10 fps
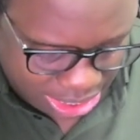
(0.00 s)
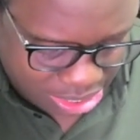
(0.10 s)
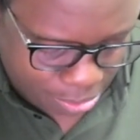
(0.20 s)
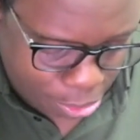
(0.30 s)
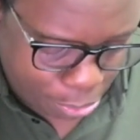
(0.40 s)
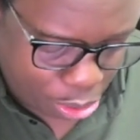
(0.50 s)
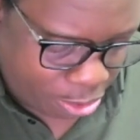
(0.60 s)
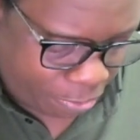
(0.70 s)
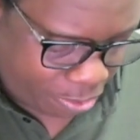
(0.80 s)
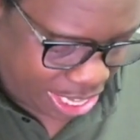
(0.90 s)
a
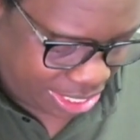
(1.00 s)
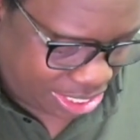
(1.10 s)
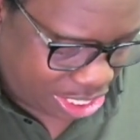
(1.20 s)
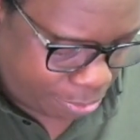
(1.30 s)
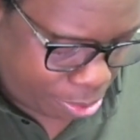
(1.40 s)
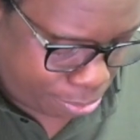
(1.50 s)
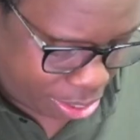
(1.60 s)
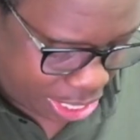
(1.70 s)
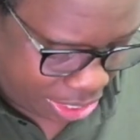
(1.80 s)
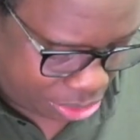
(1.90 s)
popular flight that people
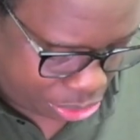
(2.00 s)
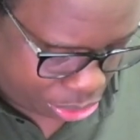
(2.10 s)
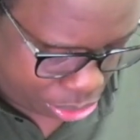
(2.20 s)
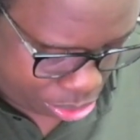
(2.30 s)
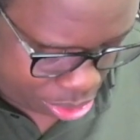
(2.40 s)
like to use.